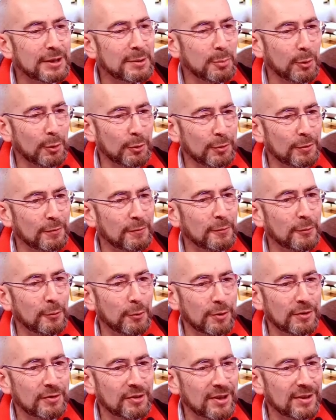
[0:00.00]
points
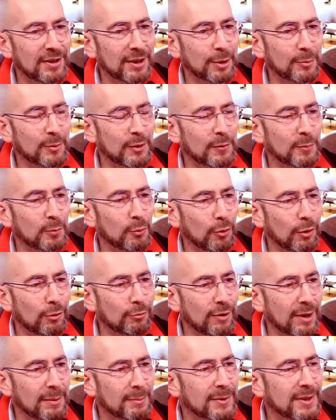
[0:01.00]
for setting up this
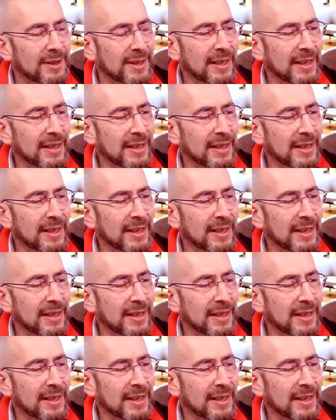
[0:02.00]
program